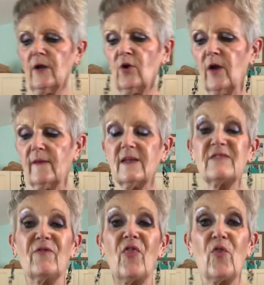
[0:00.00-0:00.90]
to cook this
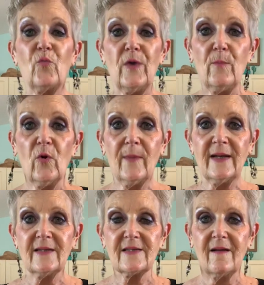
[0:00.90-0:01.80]
for 3 more
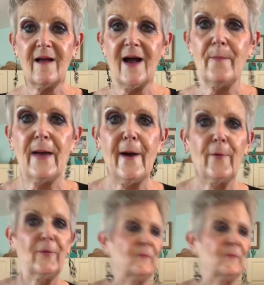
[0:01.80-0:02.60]
minutes on high power.